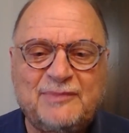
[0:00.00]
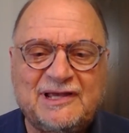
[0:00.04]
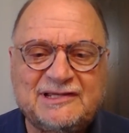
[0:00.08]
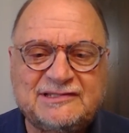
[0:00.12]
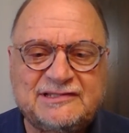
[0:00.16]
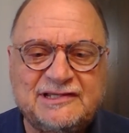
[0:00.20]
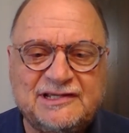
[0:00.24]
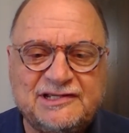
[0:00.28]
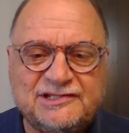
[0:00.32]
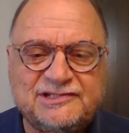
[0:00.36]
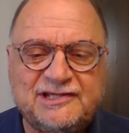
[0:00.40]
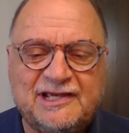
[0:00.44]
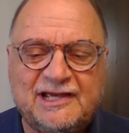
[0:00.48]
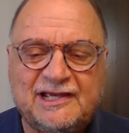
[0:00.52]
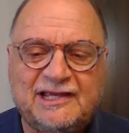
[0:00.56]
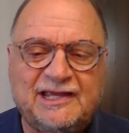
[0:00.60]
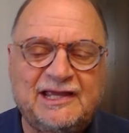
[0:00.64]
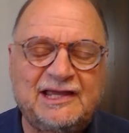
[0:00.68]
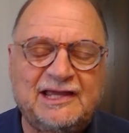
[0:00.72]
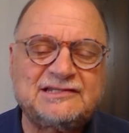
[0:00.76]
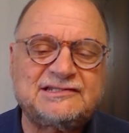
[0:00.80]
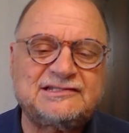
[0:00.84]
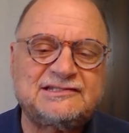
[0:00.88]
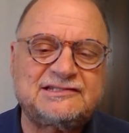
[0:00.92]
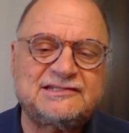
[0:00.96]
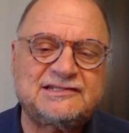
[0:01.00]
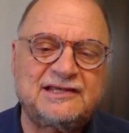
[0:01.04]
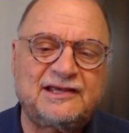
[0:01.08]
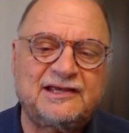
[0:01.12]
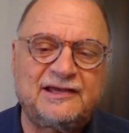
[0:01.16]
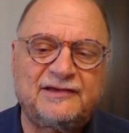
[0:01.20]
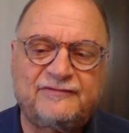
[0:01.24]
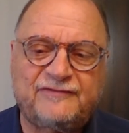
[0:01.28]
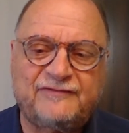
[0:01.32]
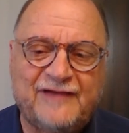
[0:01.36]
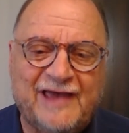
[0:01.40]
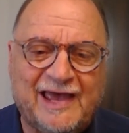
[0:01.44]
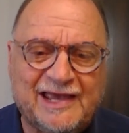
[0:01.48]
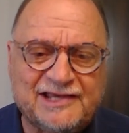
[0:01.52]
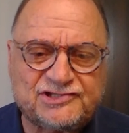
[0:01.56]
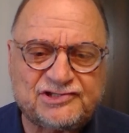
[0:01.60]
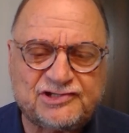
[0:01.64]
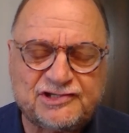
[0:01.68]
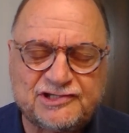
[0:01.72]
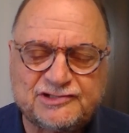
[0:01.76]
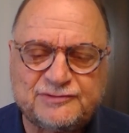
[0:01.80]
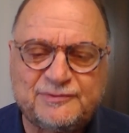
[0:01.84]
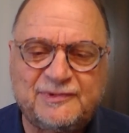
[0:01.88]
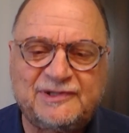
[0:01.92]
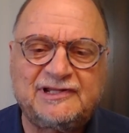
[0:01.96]
message against
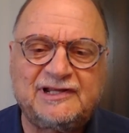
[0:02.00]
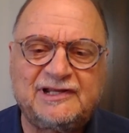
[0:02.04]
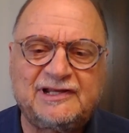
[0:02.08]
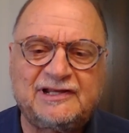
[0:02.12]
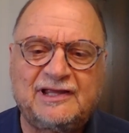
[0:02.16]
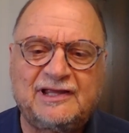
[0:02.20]
fascism and